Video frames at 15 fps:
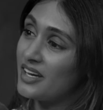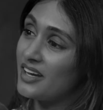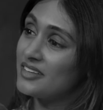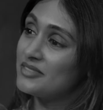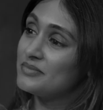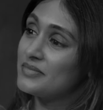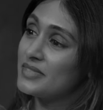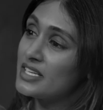Yeah,
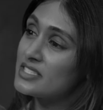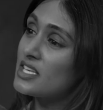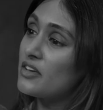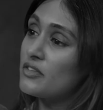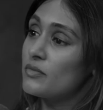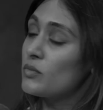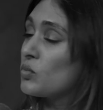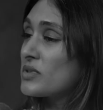because
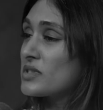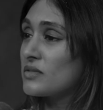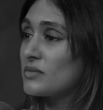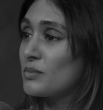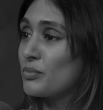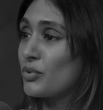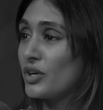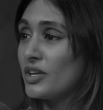I was
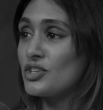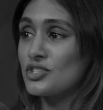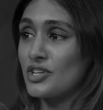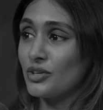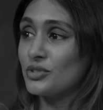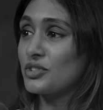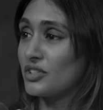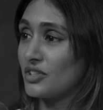pretty
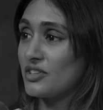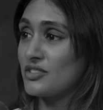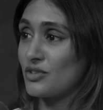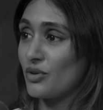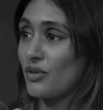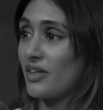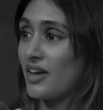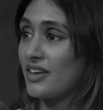sheltered
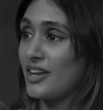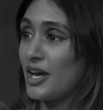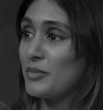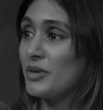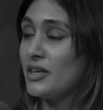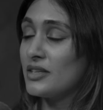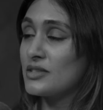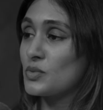until then. I
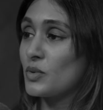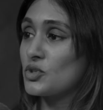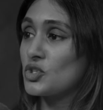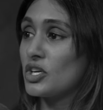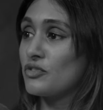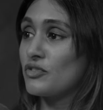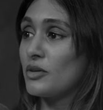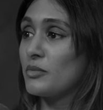mean,
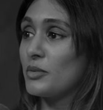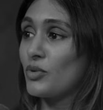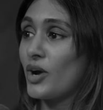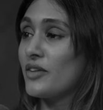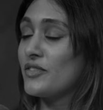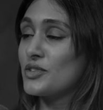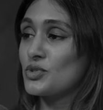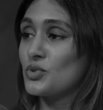switching from a
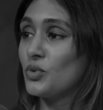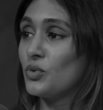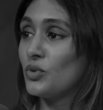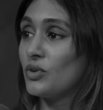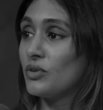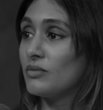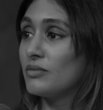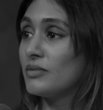private
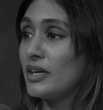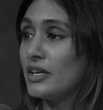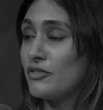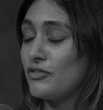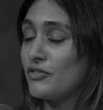school in